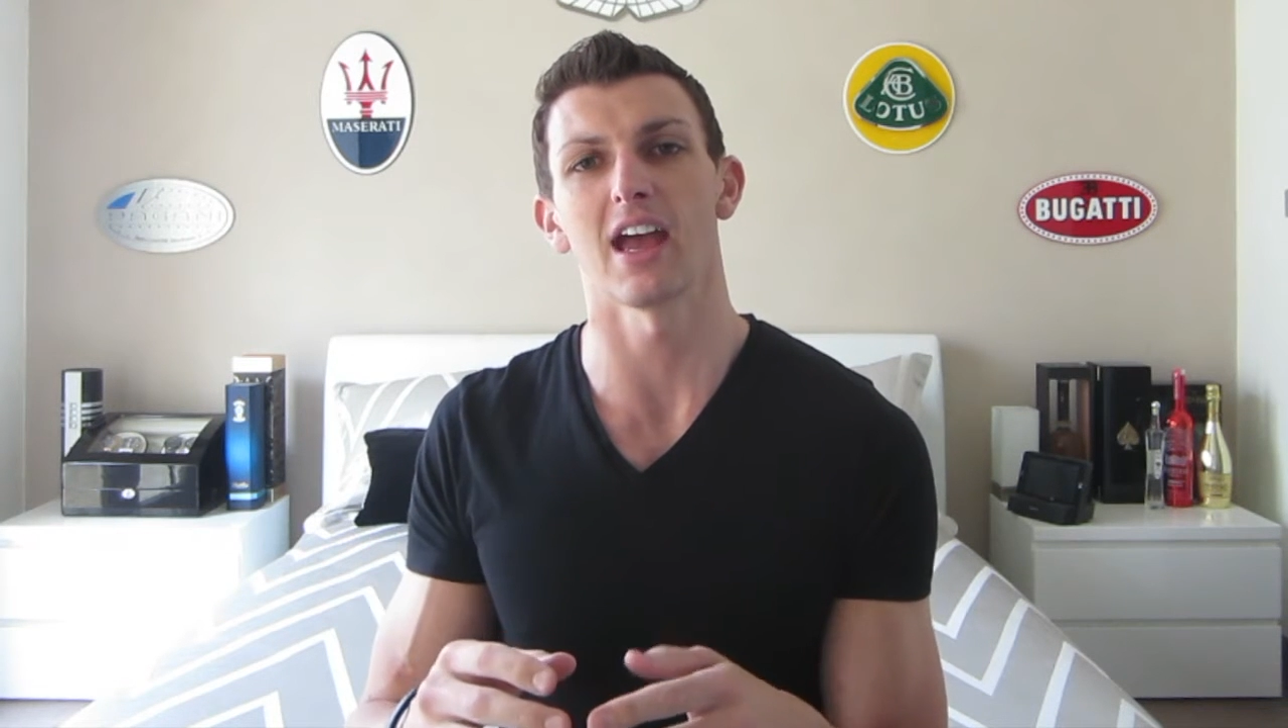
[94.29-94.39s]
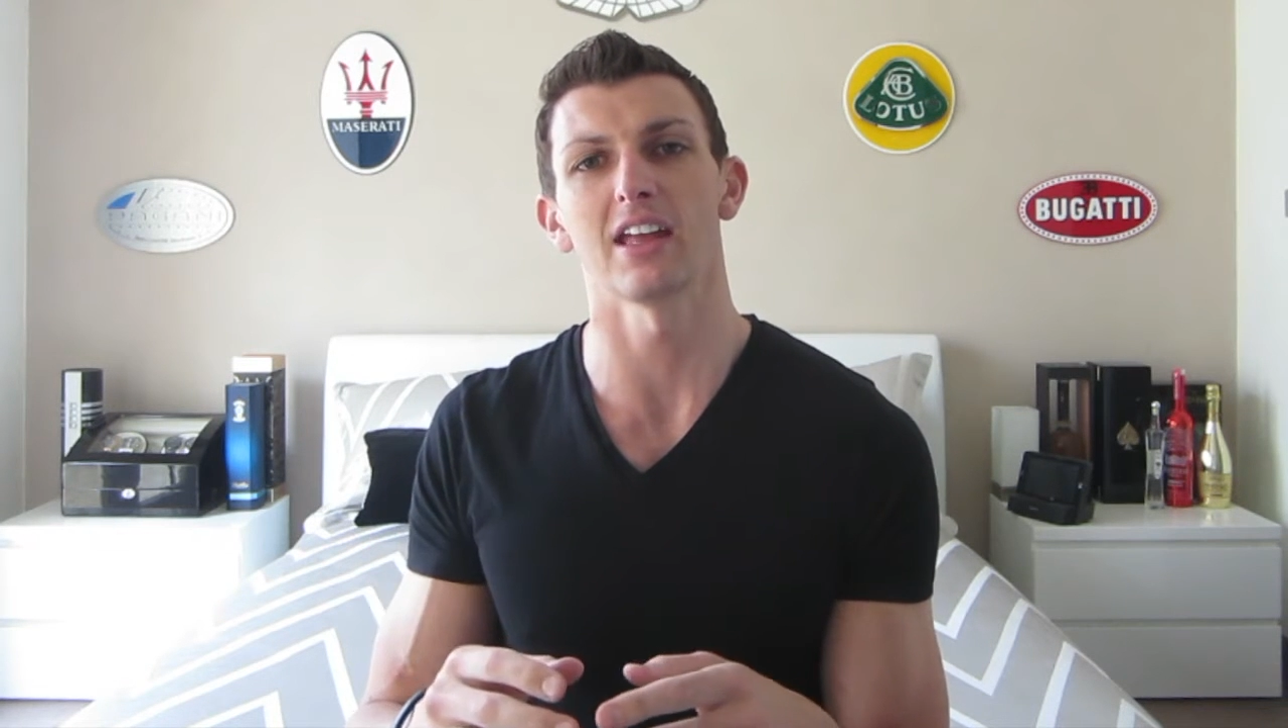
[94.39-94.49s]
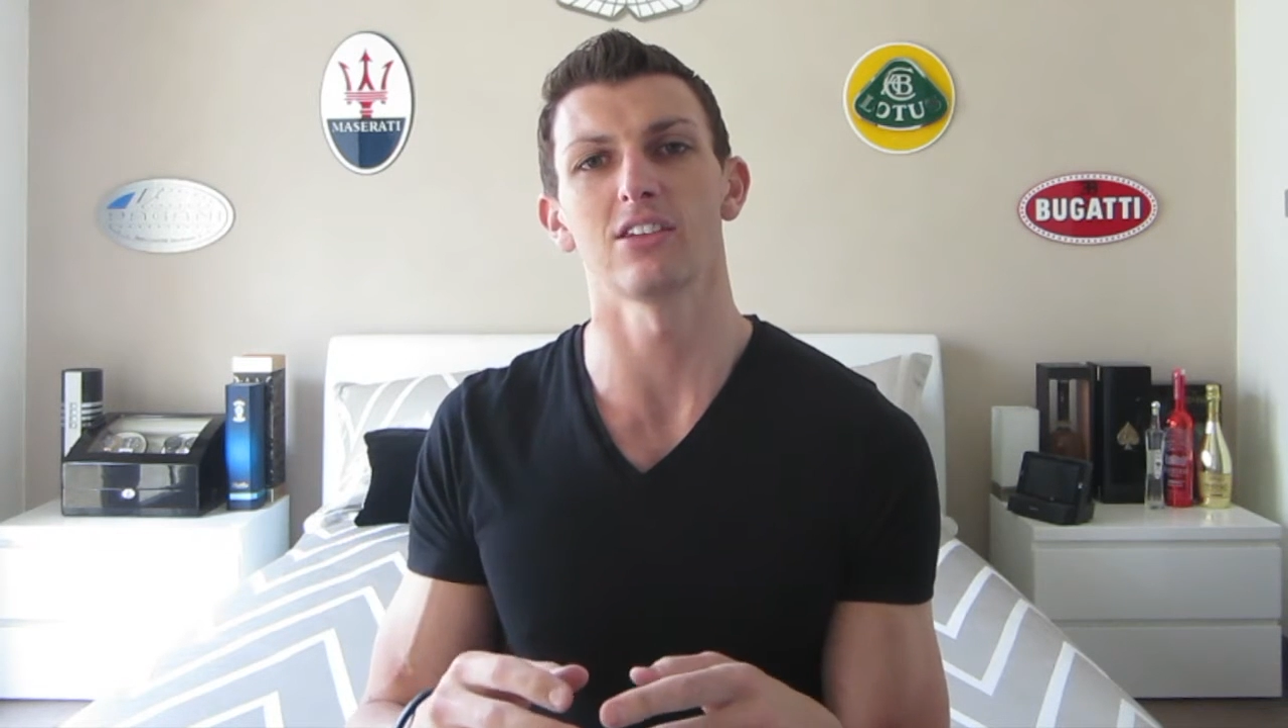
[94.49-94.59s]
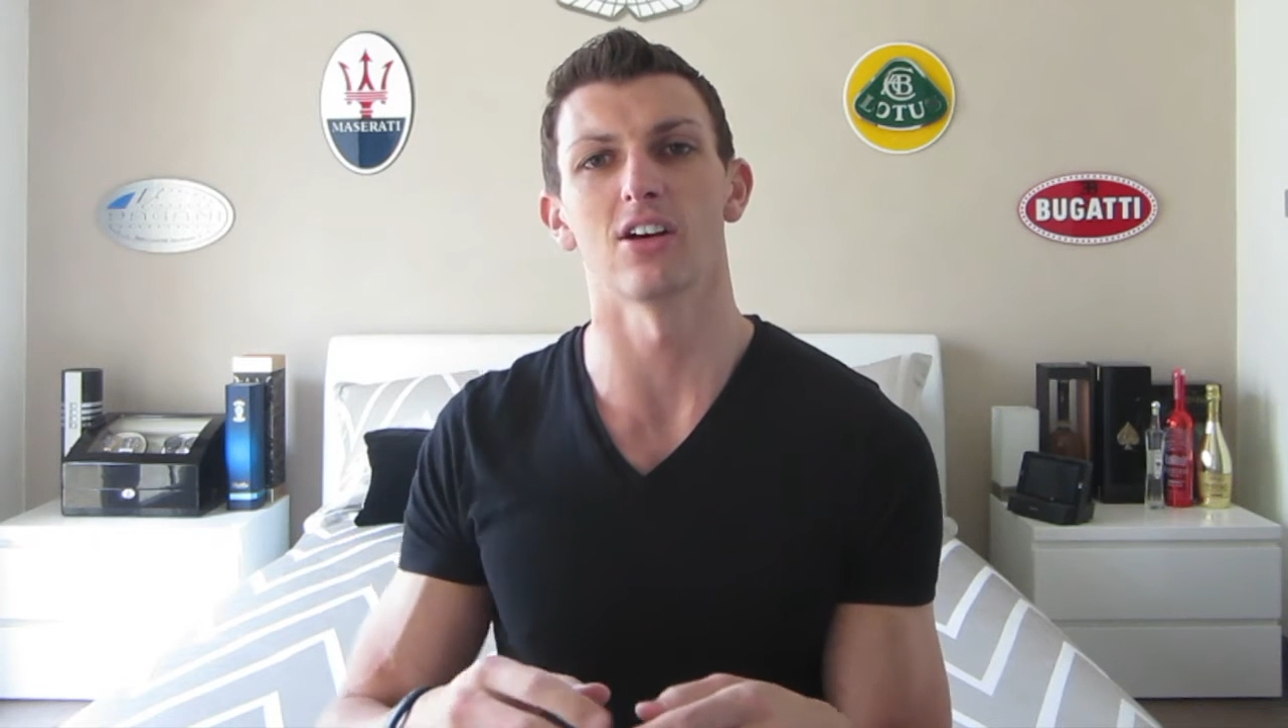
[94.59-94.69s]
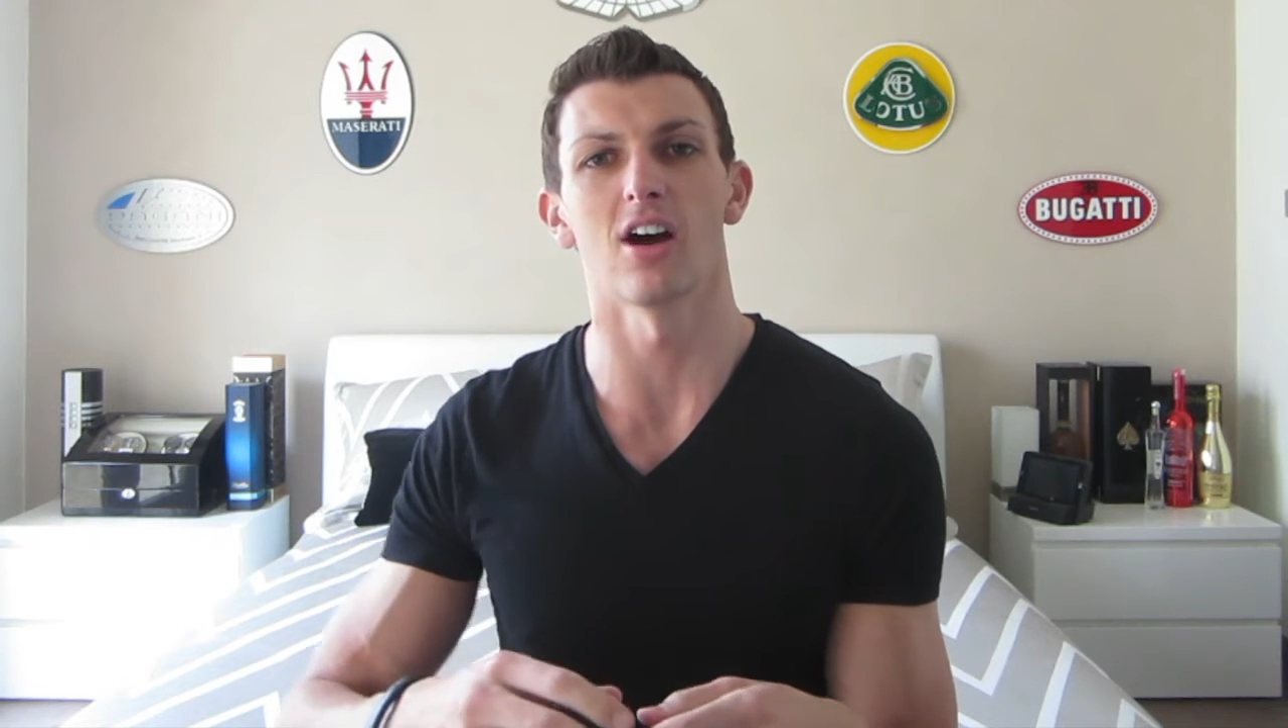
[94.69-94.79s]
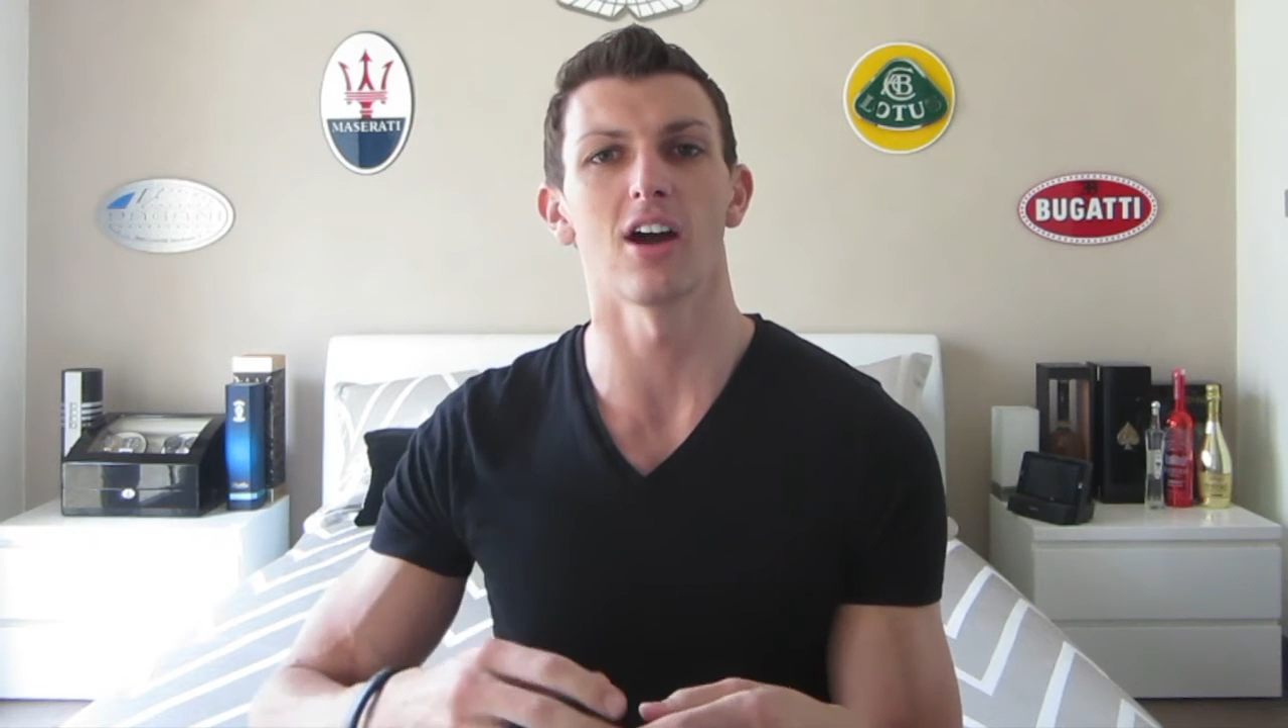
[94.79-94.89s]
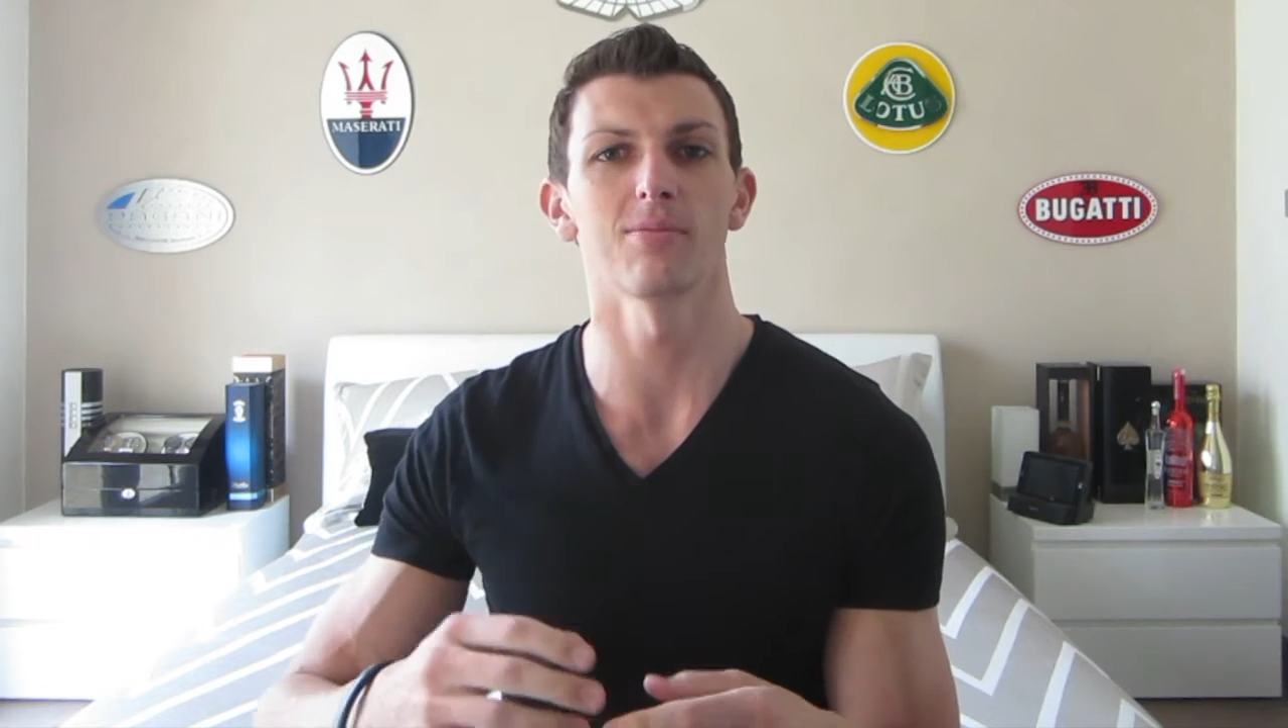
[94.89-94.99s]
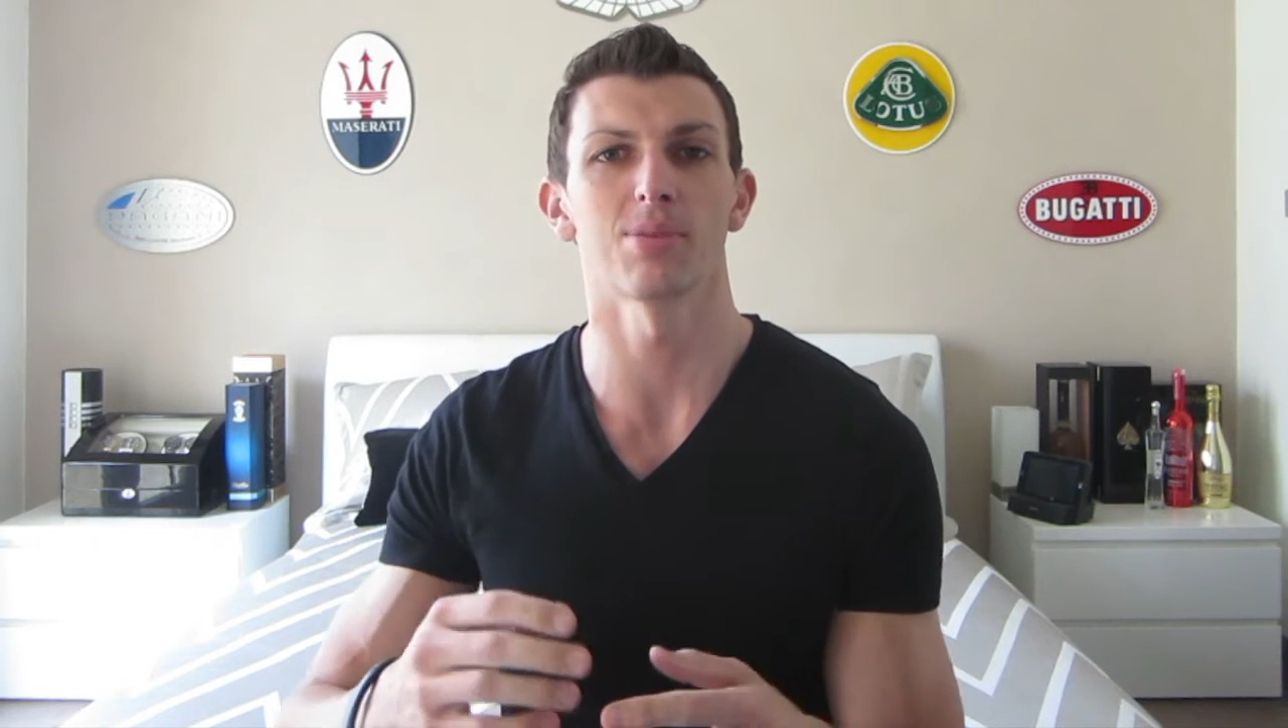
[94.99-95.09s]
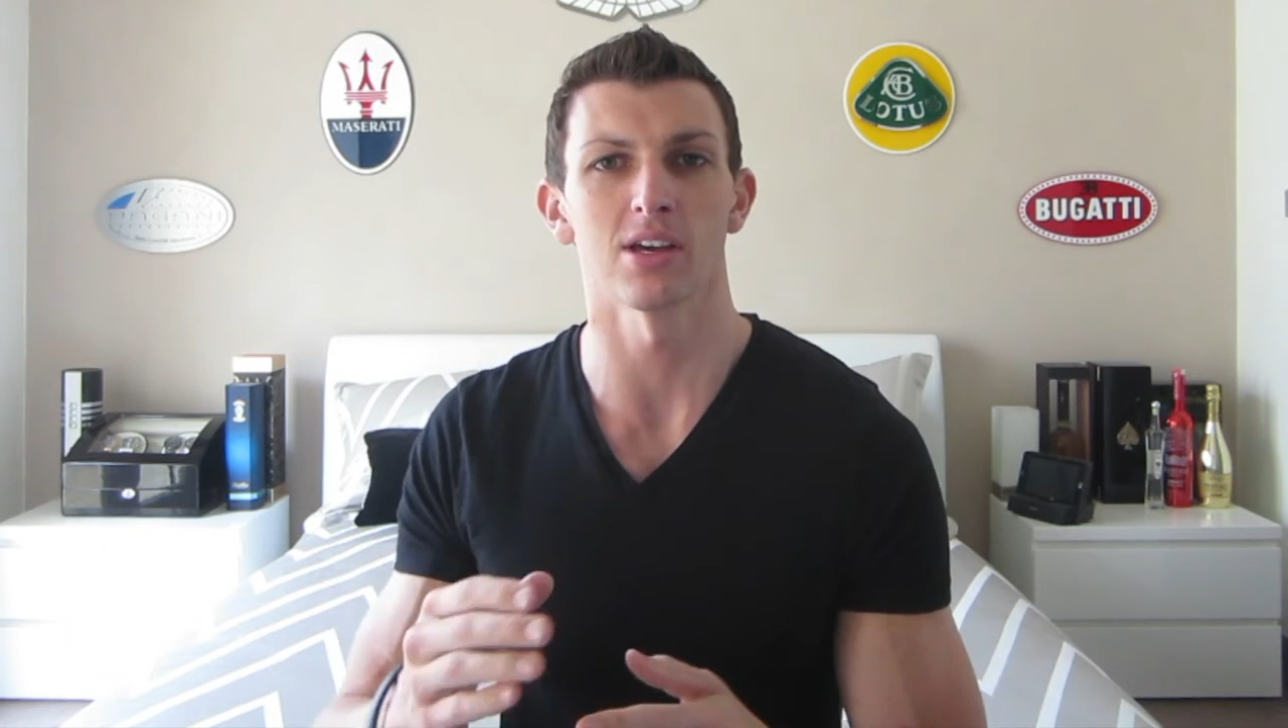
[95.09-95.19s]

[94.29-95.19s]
add your own